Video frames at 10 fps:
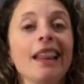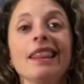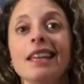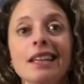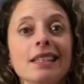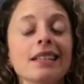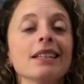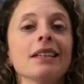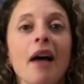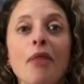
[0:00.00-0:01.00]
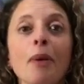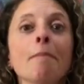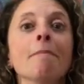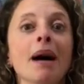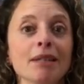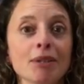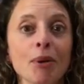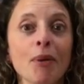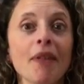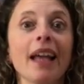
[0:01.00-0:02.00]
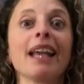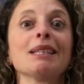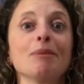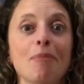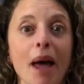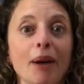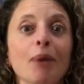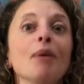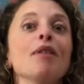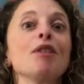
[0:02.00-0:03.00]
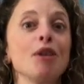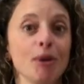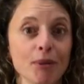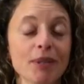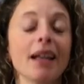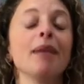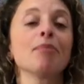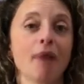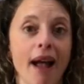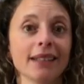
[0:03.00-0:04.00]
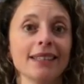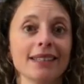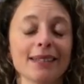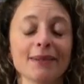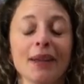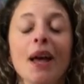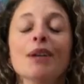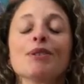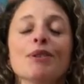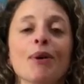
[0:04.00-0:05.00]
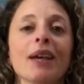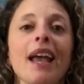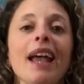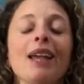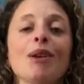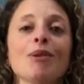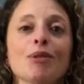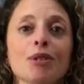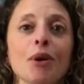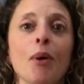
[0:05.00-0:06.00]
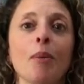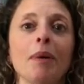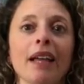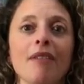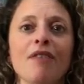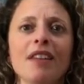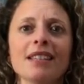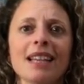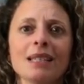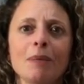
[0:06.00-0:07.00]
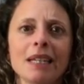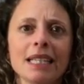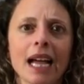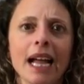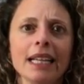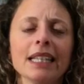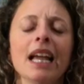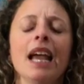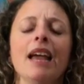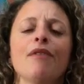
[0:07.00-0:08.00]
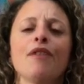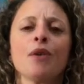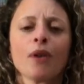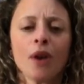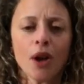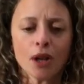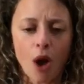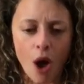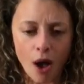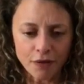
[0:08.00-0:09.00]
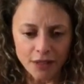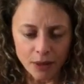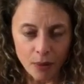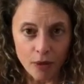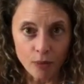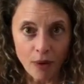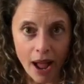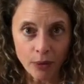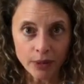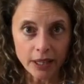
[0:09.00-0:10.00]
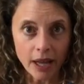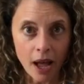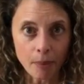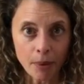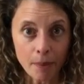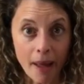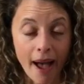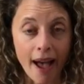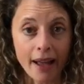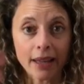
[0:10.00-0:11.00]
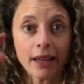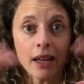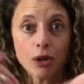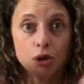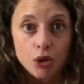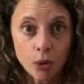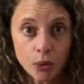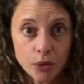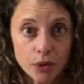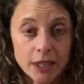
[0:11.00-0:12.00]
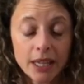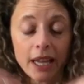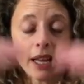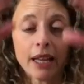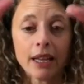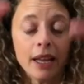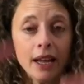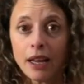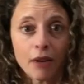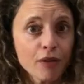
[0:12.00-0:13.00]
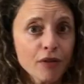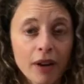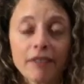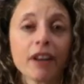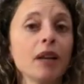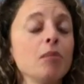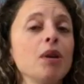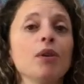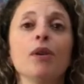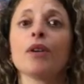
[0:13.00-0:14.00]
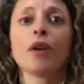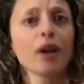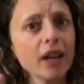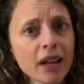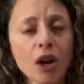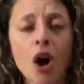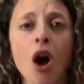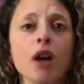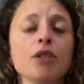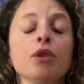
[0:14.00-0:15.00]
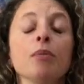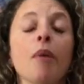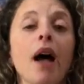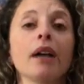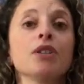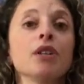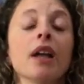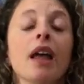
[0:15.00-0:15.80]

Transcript: this is another muscle that gets better with use and practice. So get used to opening. If this has been tight, if you're often with rounded upper back, shoulders in front of a computer or in a car too much,